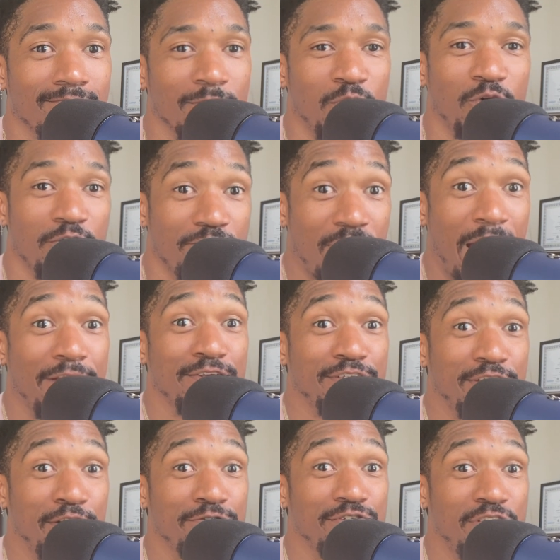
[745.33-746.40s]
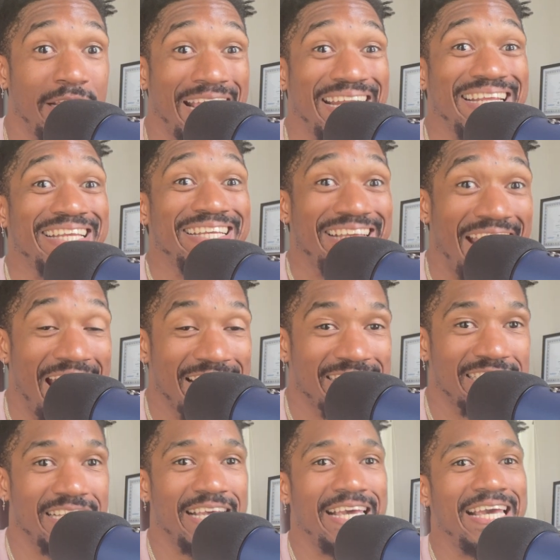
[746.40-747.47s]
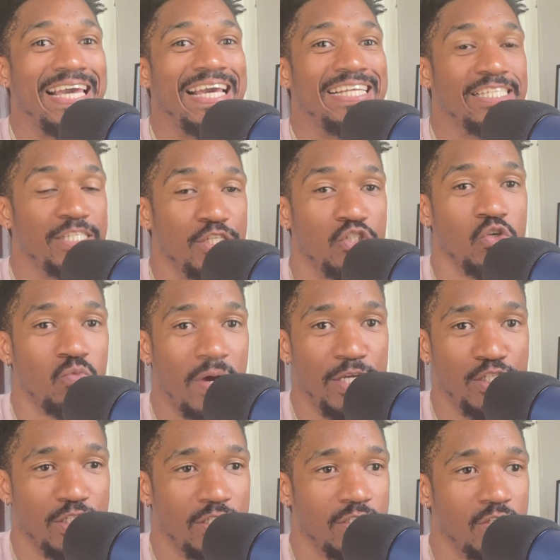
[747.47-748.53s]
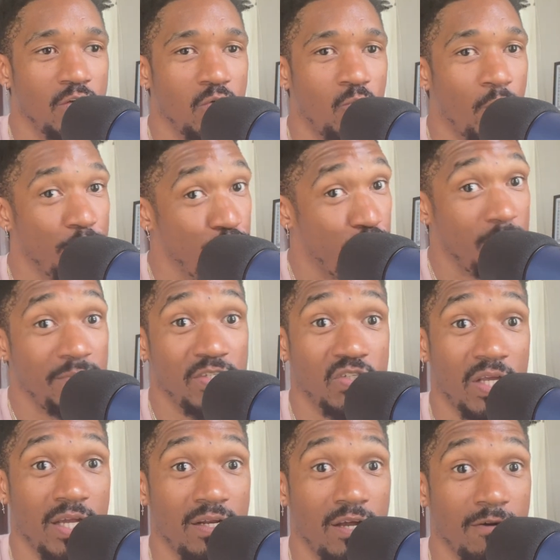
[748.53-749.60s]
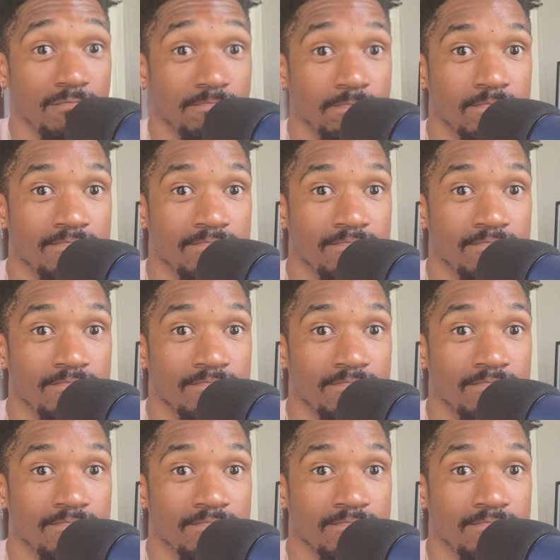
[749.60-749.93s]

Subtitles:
You're going to find yourself saying yes in situations where you should be saying no.